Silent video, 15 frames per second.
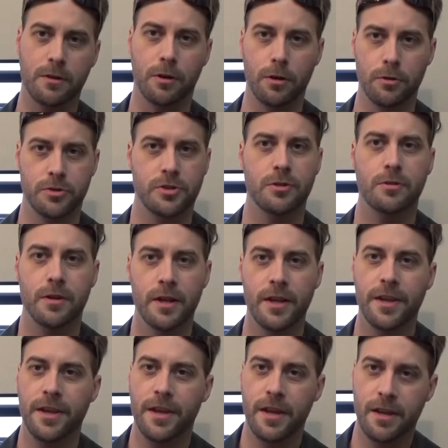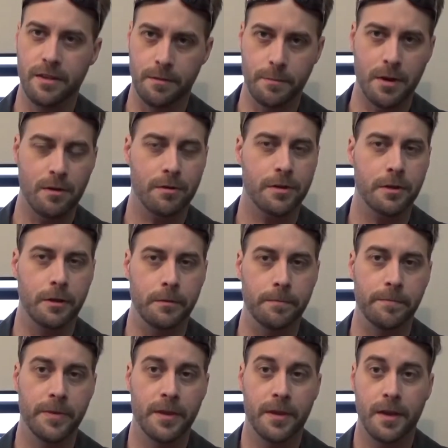culture in America.
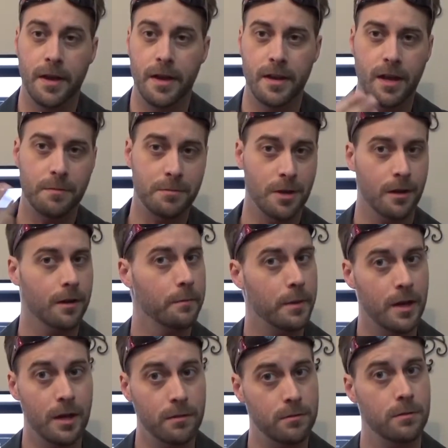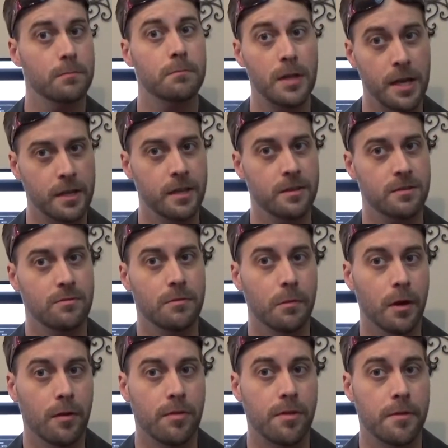And I'm talking about Black History
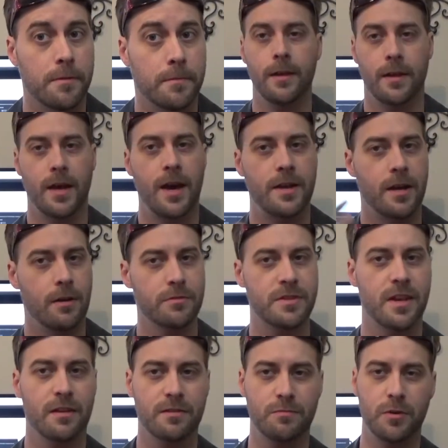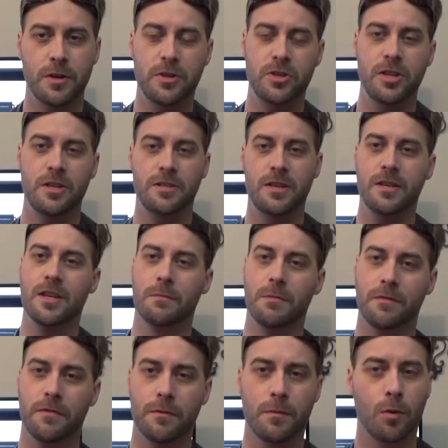Month. I know it sounds pretty cheesy coming
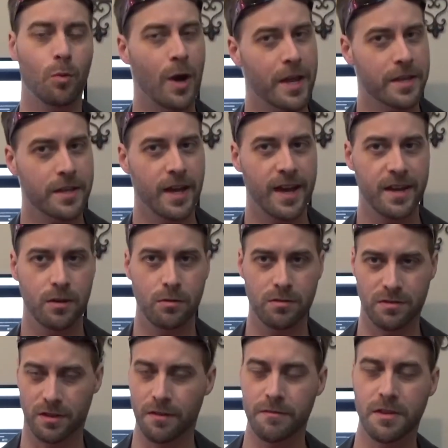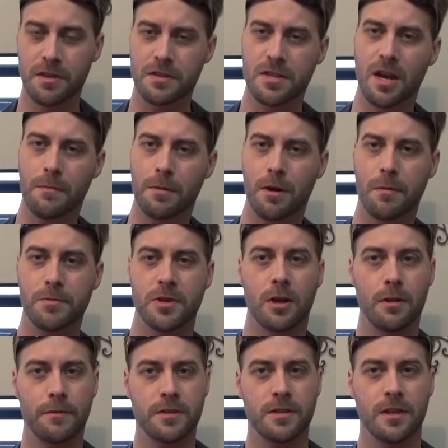from a white guy who's lived in the suburbs
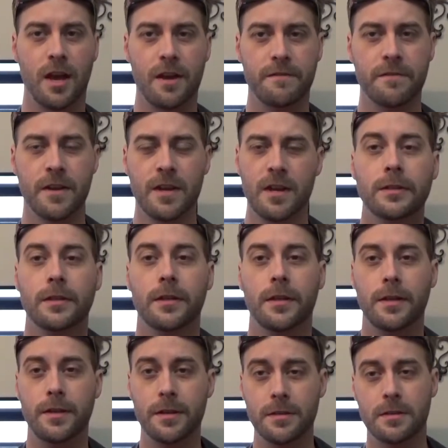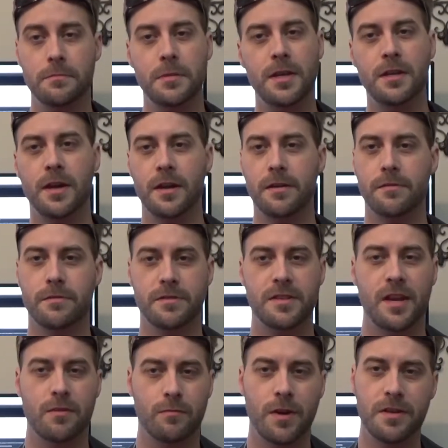all of his life. That doesn't mean I
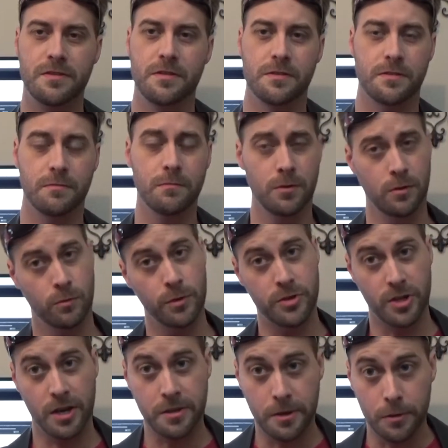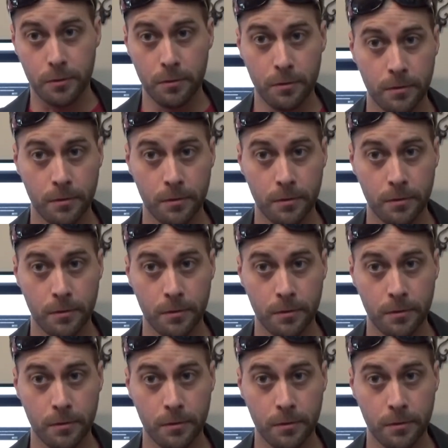understand racism, which I do,